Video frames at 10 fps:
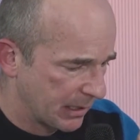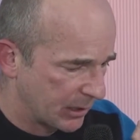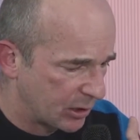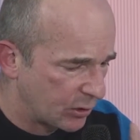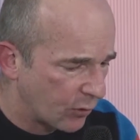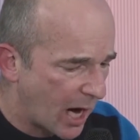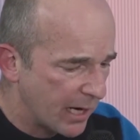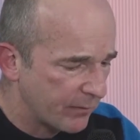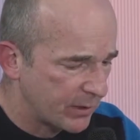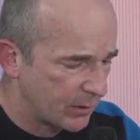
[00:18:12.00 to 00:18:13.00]

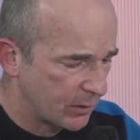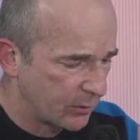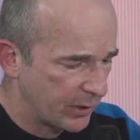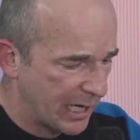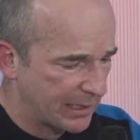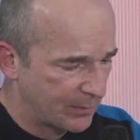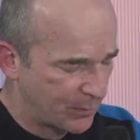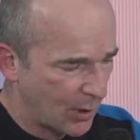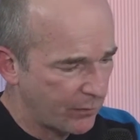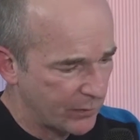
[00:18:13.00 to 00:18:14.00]
drive to create
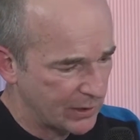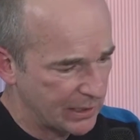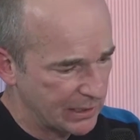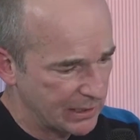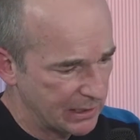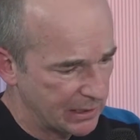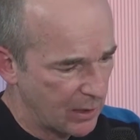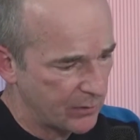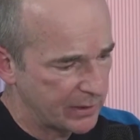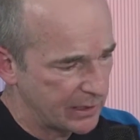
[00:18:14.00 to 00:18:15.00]
profit
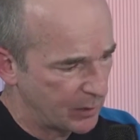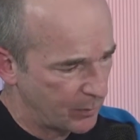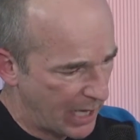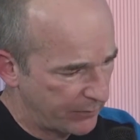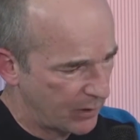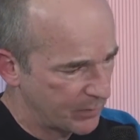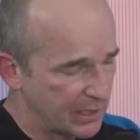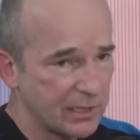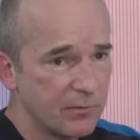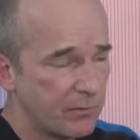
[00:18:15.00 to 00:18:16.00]
on the digital platforms
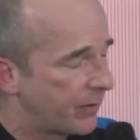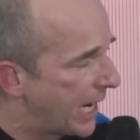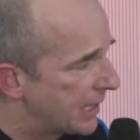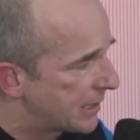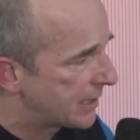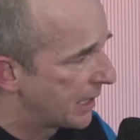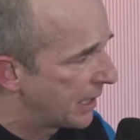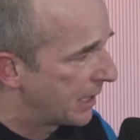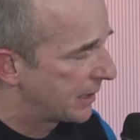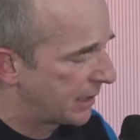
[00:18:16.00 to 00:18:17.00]
that invades
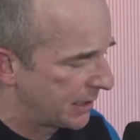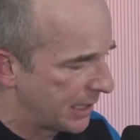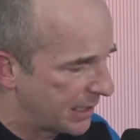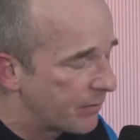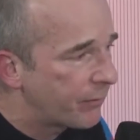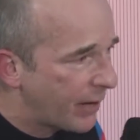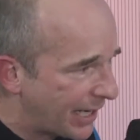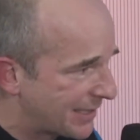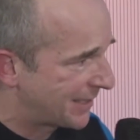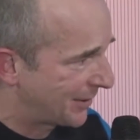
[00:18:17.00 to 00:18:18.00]
and
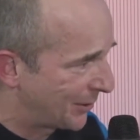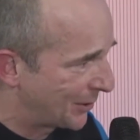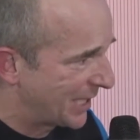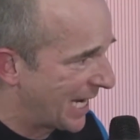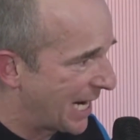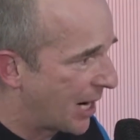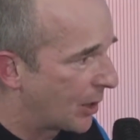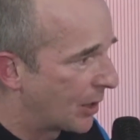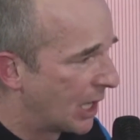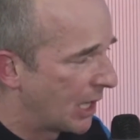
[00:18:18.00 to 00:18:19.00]
infects, you could say,
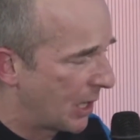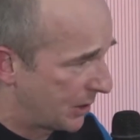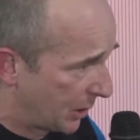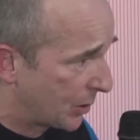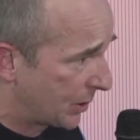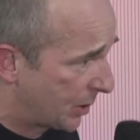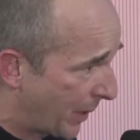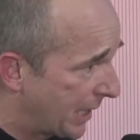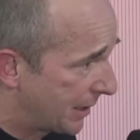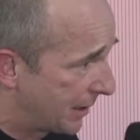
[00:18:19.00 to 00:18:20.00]
our social
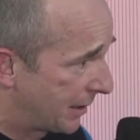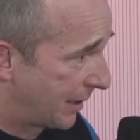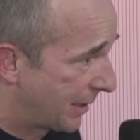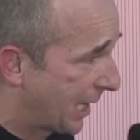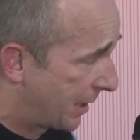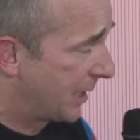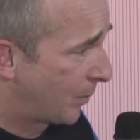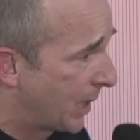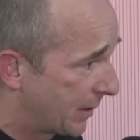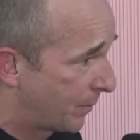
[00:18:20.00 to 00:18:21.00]
spaces that these
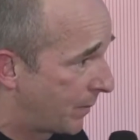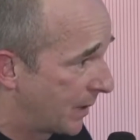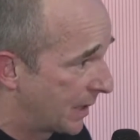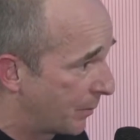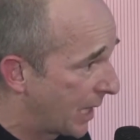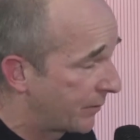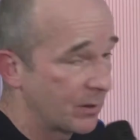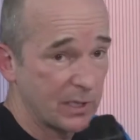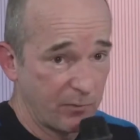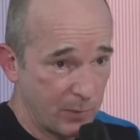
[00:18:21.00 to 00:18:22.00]

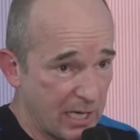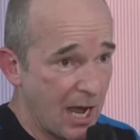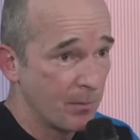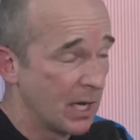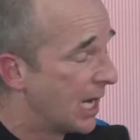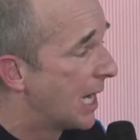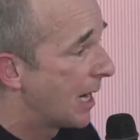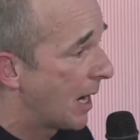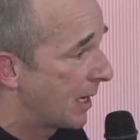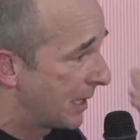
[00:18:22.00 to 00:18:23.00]
platforms have become.
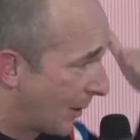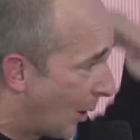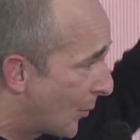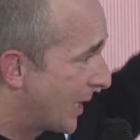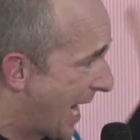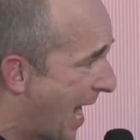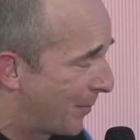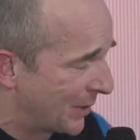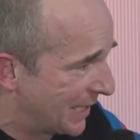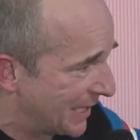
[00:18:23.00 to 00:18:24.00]
It already
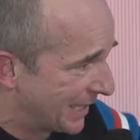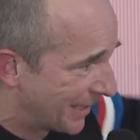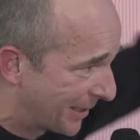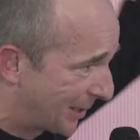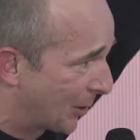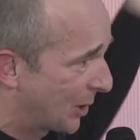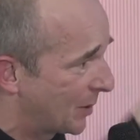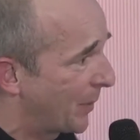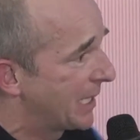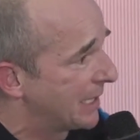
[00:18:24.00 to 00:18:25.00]
happened in the social
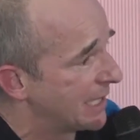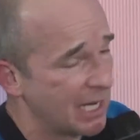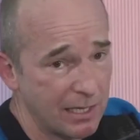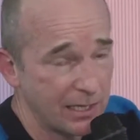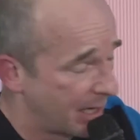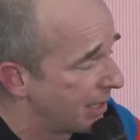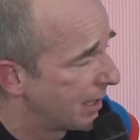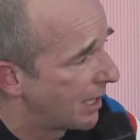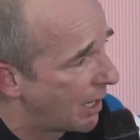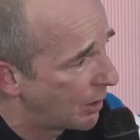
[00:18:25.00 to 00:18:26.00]
spaces that
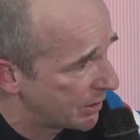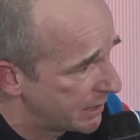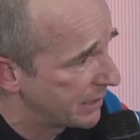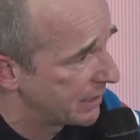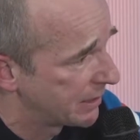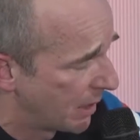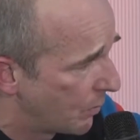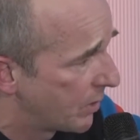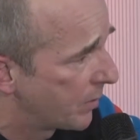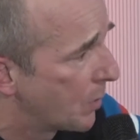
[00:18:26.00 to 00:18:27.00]
are our cities
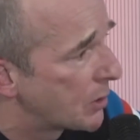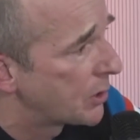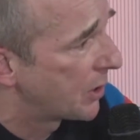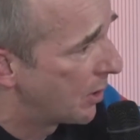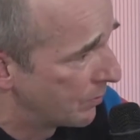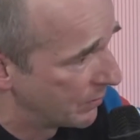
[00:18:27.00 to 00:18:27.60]
with Motordome.